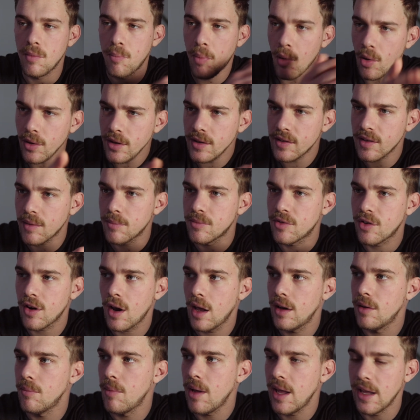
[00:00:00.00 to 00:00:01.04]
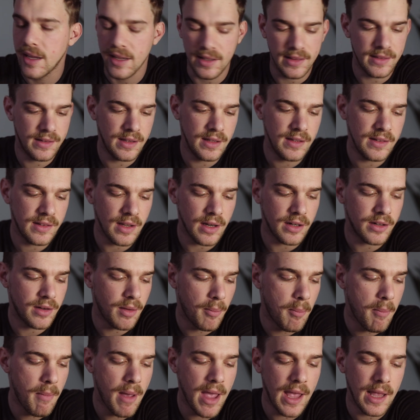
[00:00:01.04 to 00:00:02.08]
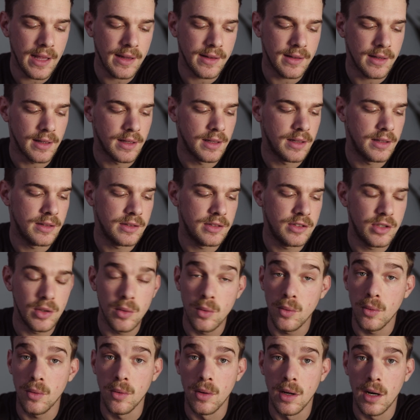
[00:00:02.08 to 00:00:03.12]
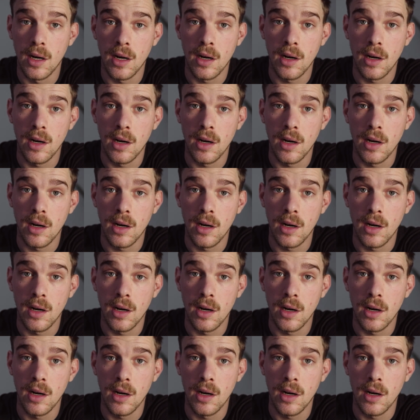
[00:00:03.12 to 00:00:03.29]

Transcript: points I'm trying to make, these are the main two